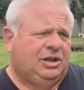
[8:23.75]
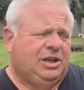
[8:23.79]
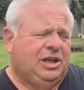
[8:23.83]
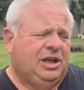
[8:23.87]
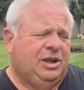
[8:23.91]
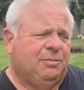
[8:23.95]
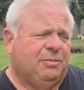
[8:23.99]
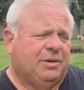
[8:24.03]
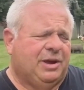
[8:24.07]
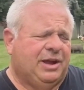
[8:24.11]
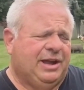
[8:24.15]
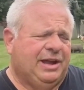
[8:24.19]

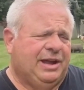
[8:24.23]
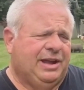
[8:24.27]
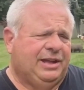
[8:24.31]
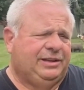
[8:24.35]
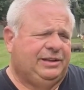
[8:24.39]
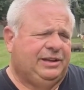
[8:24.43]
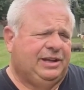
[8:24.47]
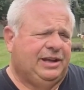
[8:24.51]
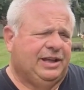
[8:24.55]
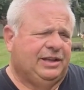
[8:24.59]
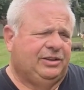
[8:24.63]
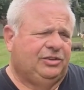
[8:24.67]
Keep my
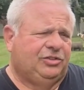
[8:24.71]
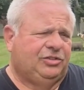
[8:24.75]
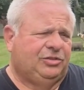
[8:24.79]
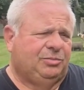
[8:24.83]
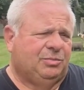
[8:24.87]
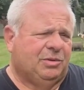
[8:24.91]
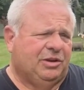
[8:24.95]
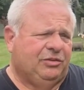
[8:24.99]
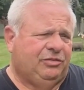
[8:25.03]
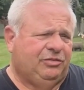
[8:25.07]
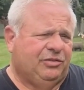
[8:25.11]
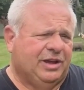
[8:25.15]
hand
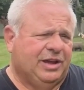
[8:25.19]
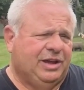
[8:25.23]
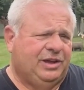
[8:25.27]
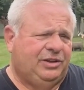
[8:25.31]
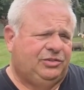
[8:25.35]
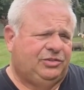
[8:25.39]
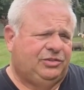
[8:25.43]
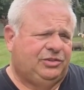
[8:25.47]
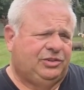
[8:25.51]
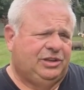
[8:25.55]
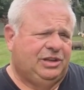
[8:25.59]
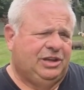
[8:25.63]
against my
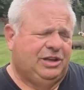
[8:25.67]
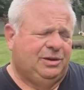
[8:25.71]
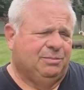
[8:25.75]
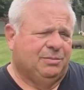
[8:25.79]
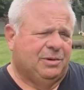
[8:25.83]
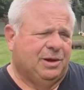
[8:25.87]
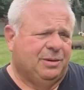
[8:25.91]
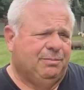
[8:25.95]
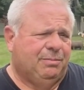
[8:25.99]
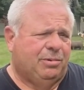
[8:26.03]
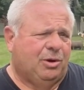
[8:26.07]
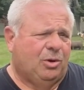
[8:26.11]
face, keep
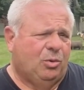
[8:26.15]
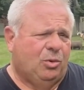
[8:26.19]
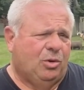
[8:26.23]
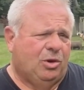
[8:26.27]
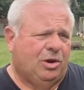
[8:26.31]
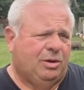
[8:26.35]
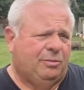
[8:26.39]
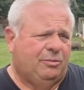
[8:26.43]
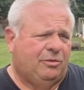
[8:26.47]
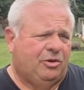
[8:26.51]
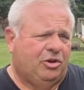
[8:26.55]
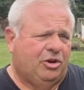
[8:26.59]
my
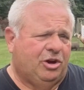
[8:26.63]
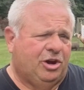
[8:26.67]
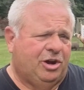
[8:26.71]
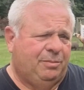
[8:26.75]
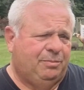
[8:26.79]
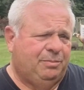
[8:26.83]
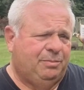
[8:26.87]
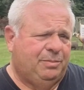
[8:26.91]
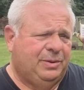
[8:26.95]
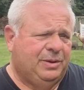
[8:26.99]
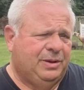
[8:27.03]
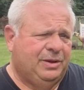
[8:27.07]
bow arm
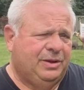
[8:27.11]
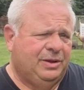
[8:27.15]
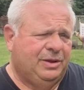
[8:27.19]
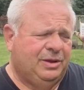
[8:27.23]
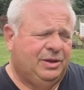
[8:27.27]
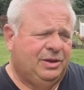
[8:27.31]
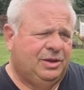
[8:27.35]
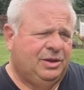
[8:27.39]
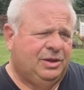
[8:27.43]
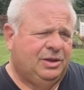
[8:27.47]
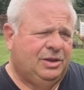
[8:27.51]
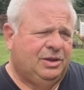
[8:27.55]
up,
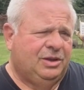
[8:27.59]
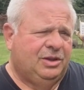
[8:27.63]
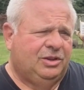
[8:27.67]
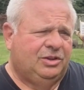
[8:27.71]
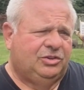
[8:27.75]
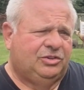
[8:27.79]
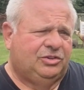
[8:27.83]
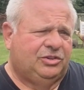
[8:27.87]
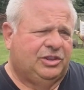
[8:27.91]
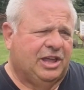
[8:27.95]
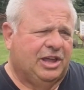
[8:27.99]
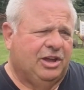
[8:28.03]

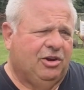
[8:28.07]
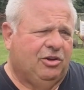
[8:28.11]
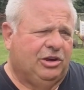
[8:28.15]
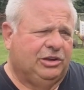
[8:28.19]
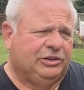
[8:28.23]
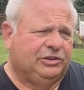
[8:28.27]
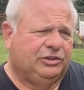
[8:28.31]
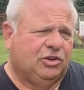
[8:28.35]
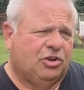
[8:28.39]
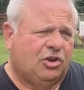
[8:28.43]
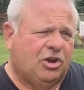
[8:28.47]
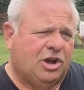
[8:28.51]
stay
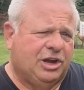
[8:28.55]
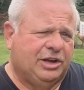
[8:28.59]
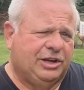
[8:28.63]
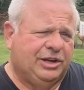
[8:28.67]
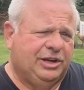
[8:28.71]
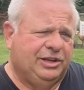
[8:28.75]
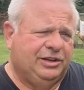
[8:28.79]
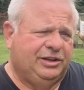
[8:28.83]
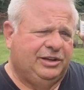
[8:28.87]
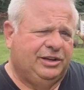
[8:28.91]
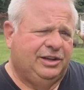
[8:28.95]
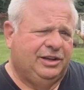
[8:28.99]
on
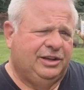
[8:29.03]
target,